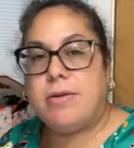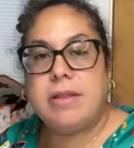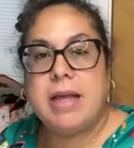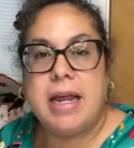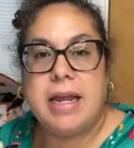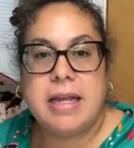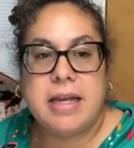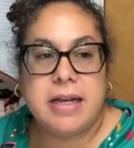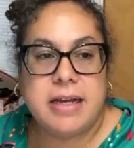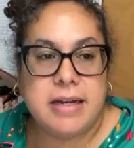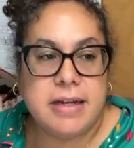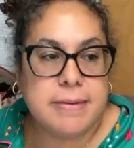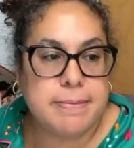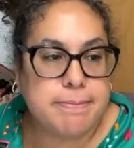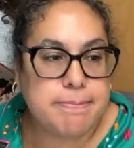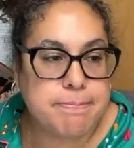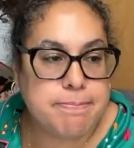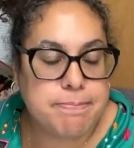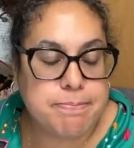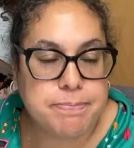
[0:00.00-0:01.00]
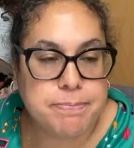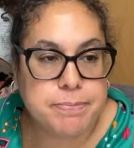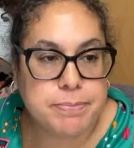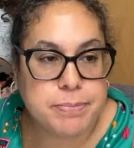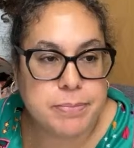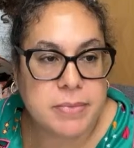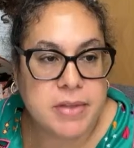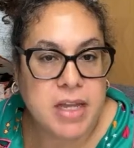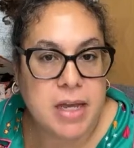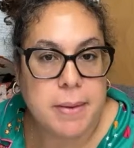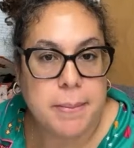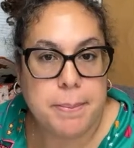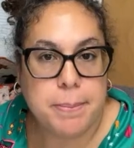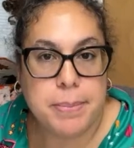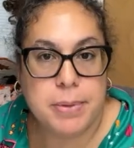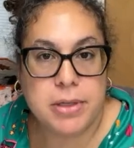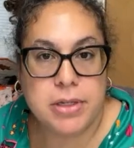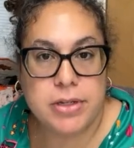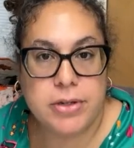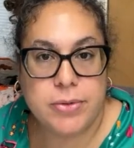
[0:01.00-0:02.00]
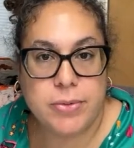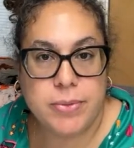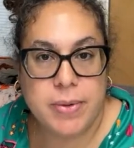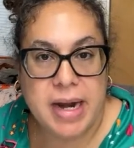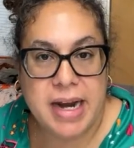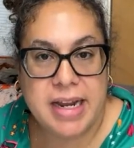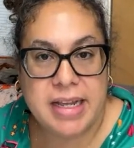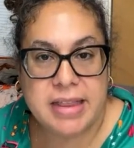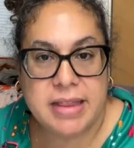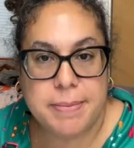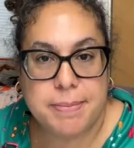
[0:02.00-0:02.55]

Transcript: like blue, right?